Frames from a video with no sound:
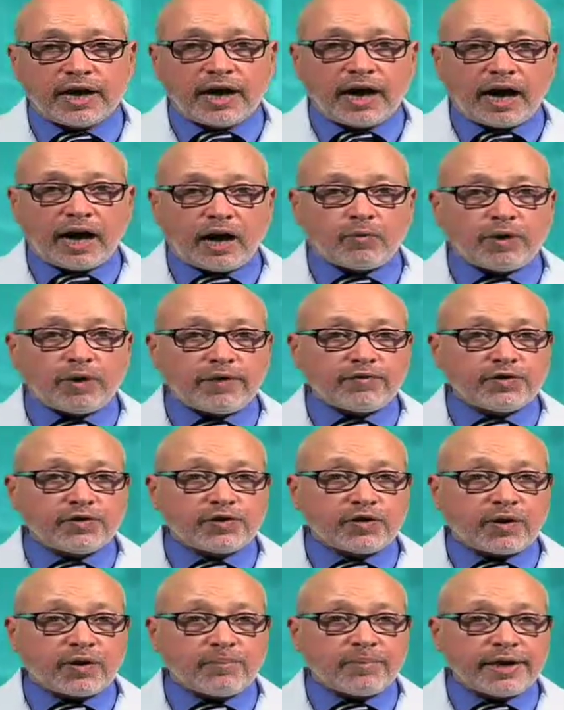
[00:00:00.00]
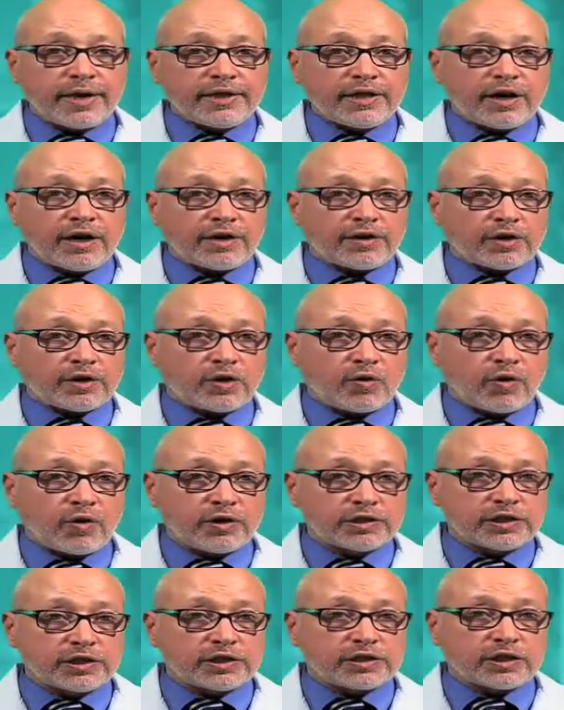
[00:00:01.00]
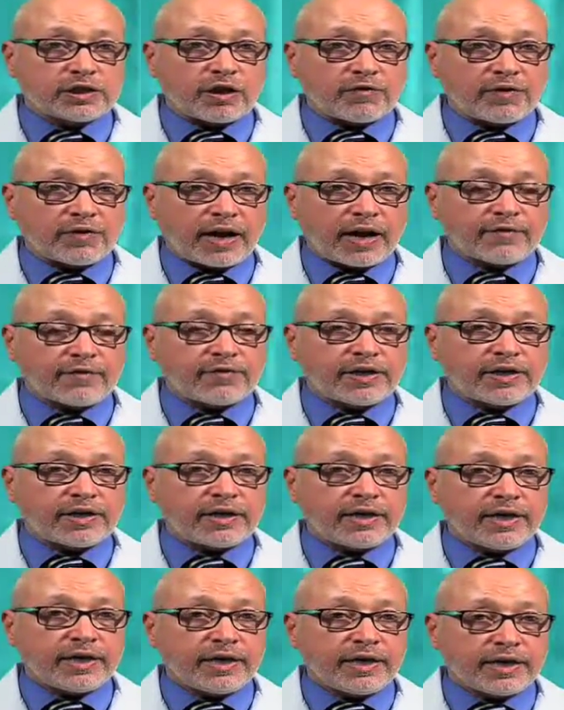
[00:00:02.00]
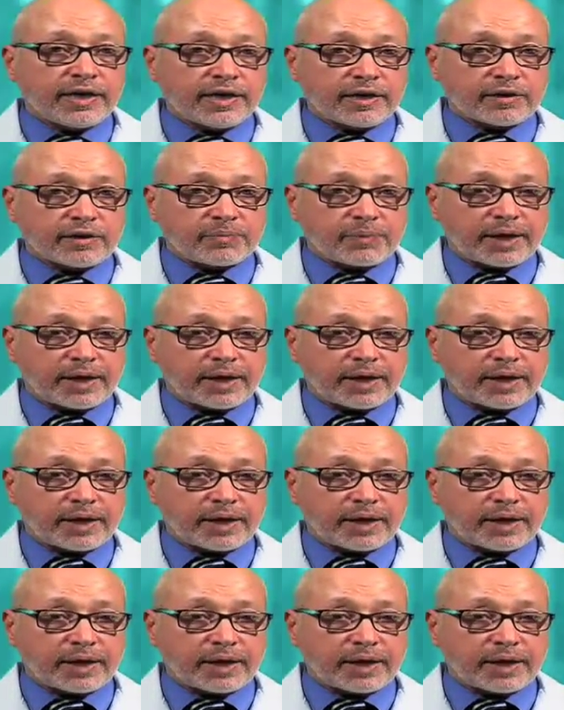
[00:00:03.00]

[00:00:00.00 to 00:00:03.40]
However, there are many other causes of having heel